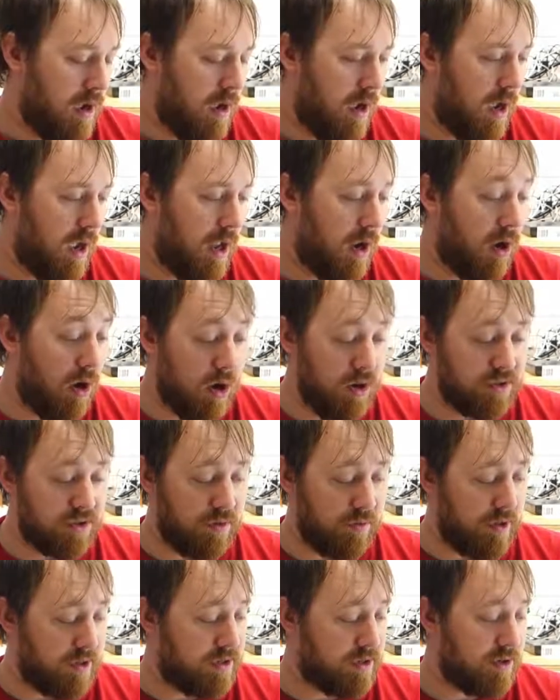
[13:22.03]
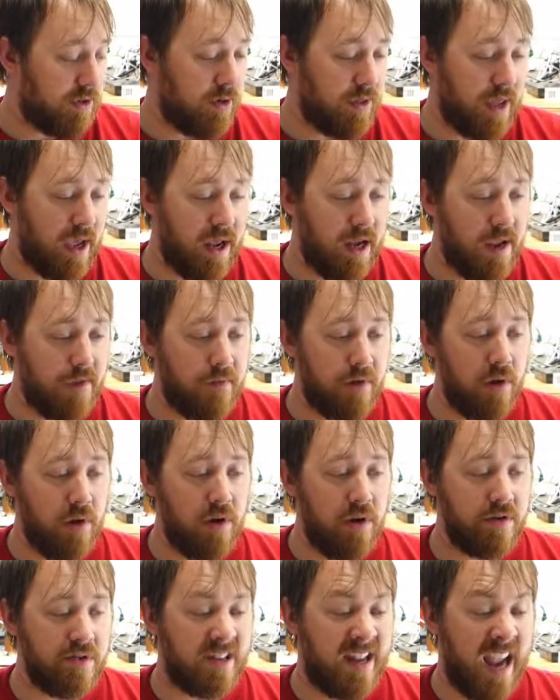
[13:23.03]
And also make sure that if you're
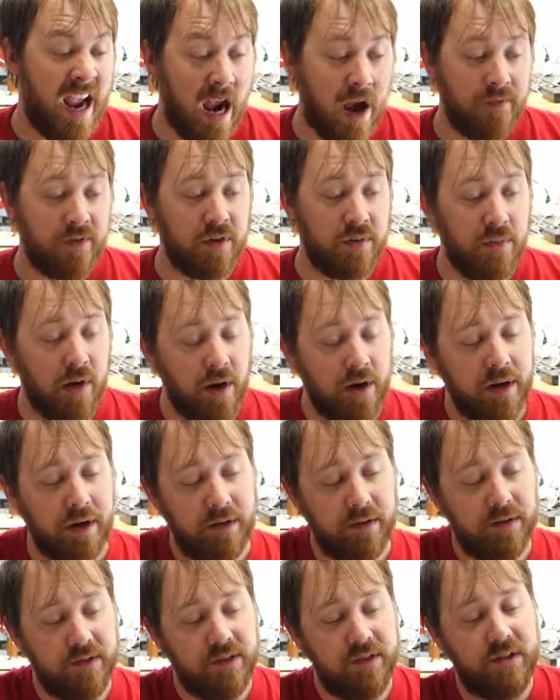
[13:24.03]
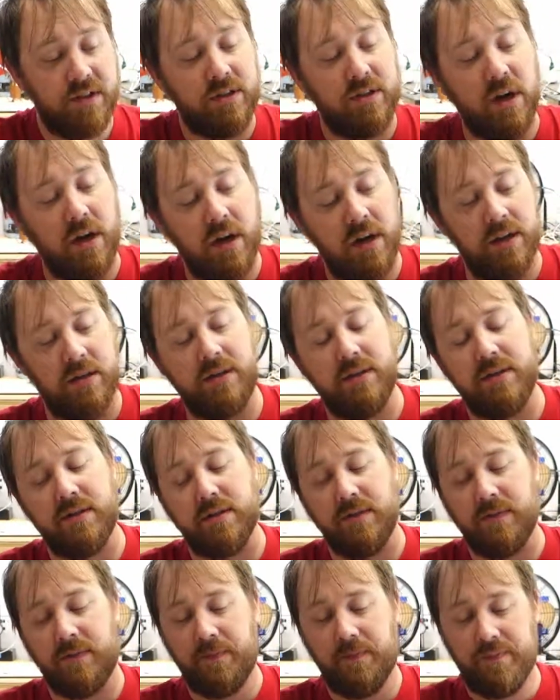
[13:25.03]
using aftermarket
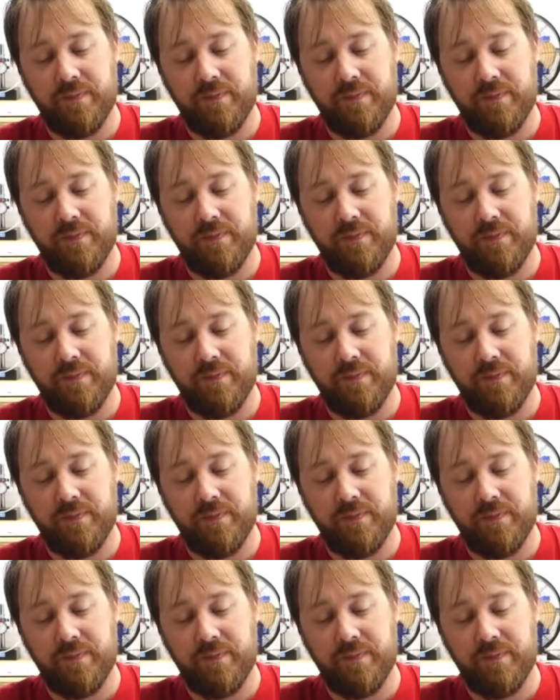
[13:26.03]
studs,